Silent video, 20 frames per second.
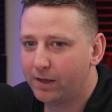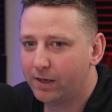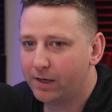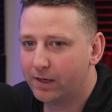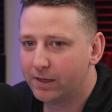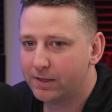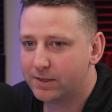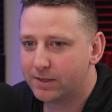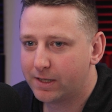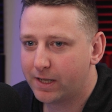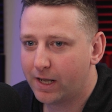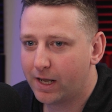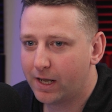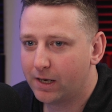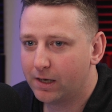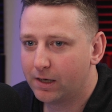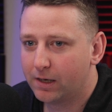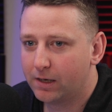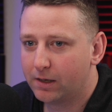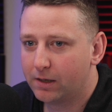thing is
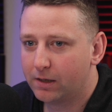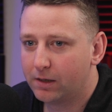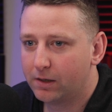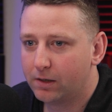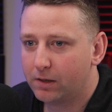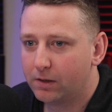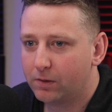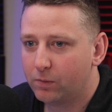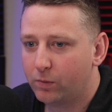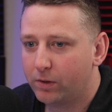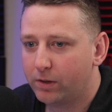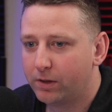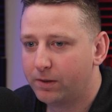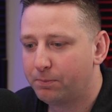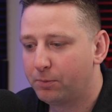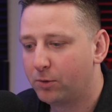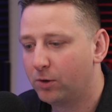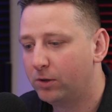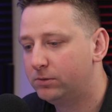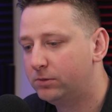that
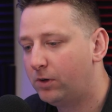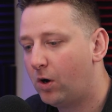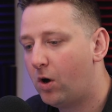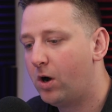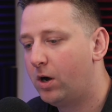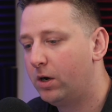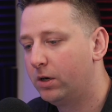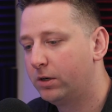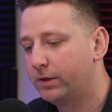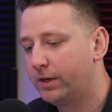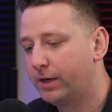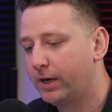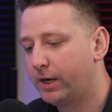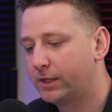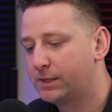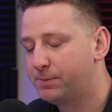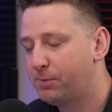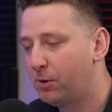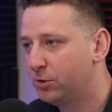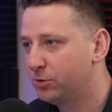with prolonged
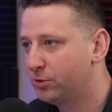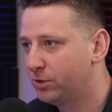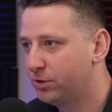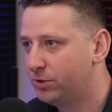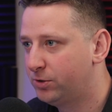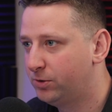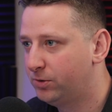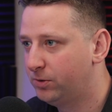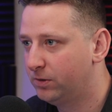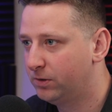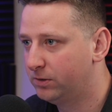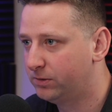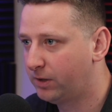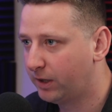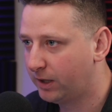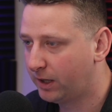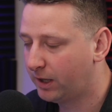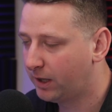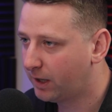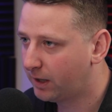exposure to the
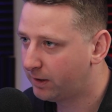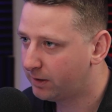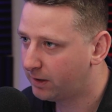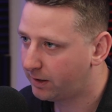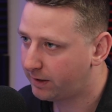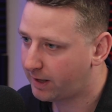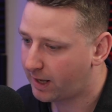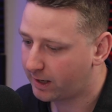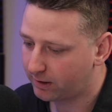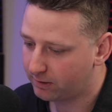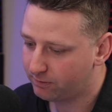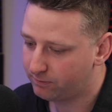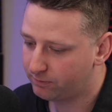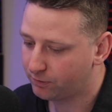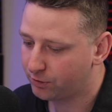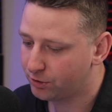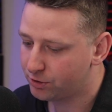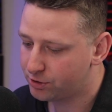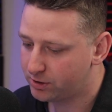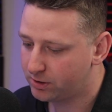lightning and that
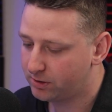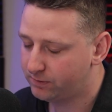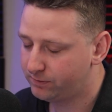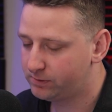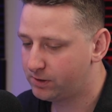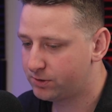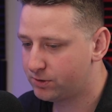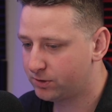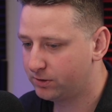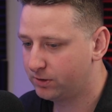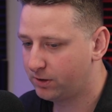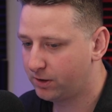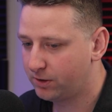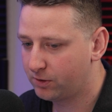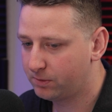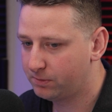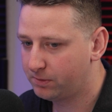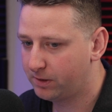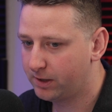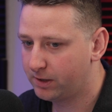conversion of electrical to
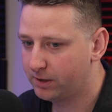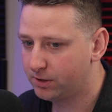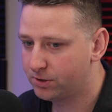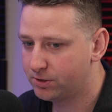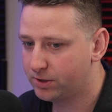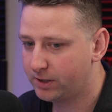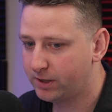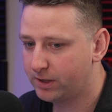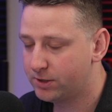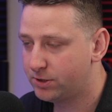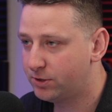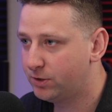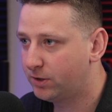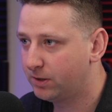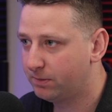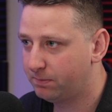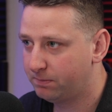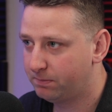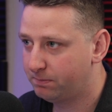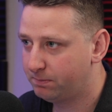thermal energy, is you
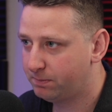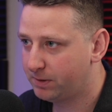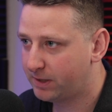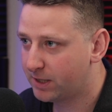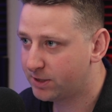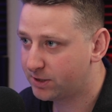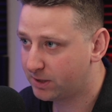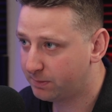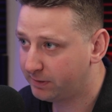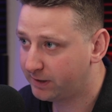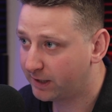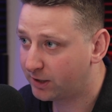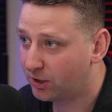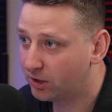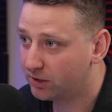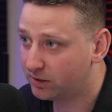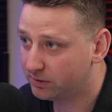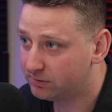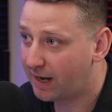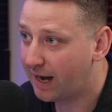could potentially be like
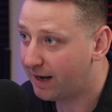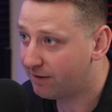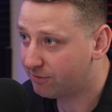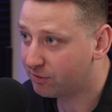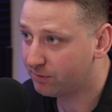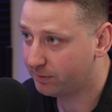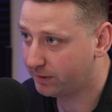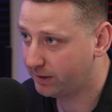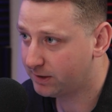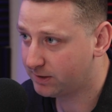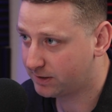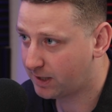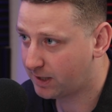cooked alive from the